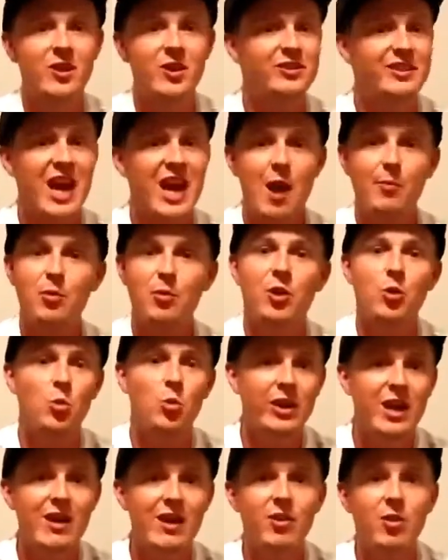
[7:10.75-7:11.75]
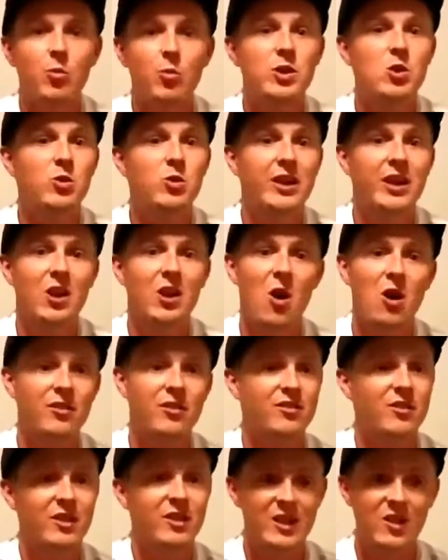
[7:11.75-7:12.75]
your tablet, or whatever, where you can
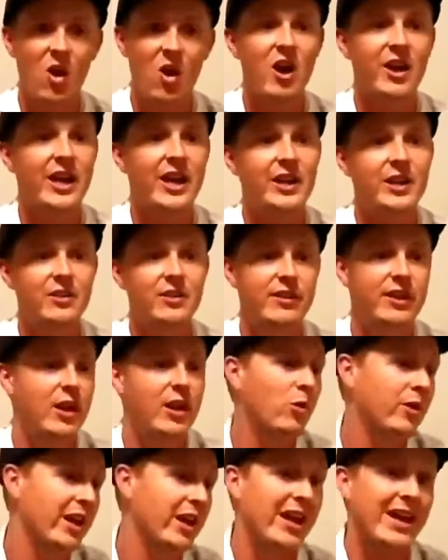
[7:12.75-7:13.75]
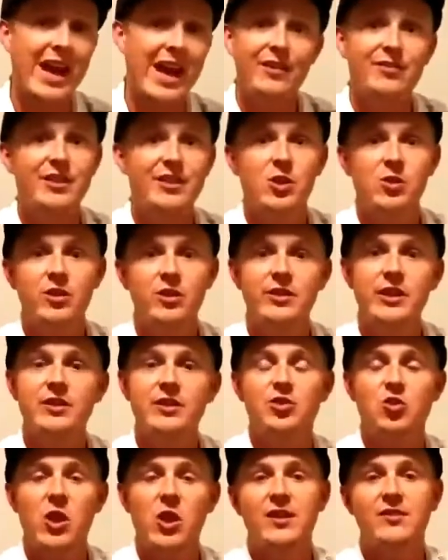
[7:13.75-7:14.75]
constantly log in and say, okay, I executed
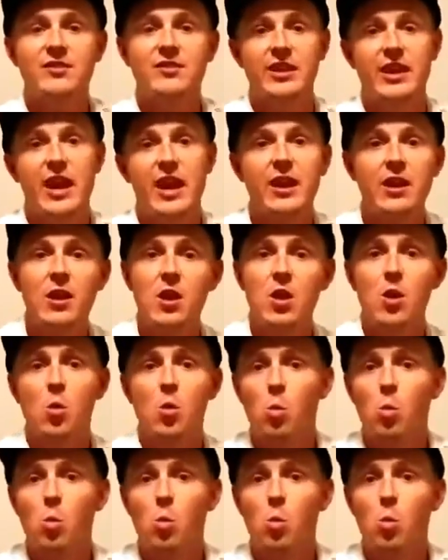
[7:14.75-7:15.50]
these trades today.